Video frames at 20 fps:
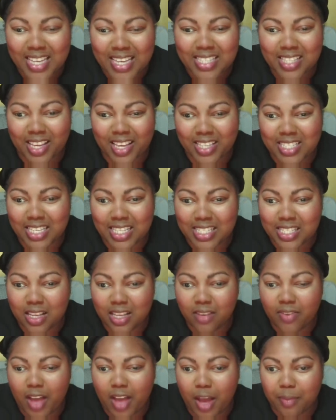like I said,
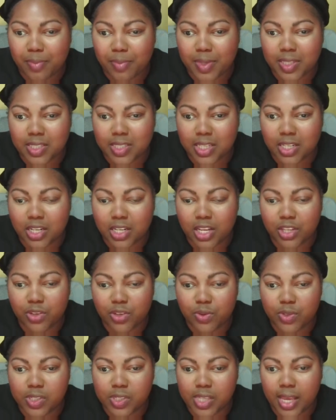stuff happens, and
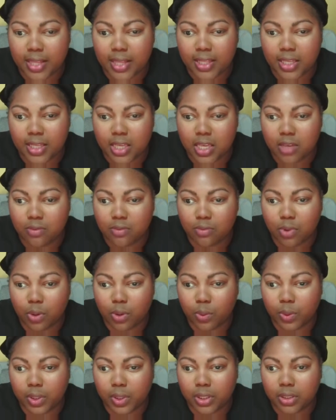you just have to keep
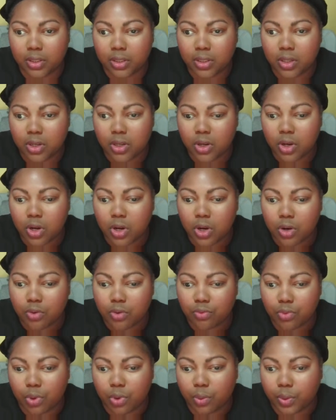rolling
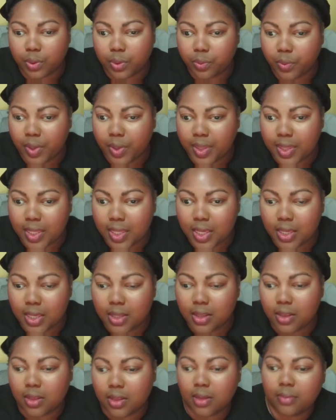with it.
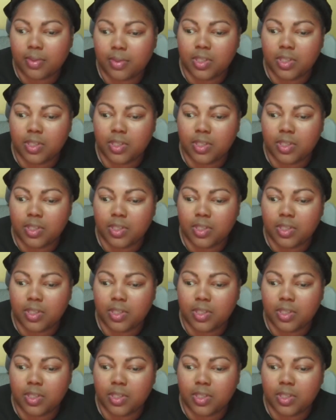Let me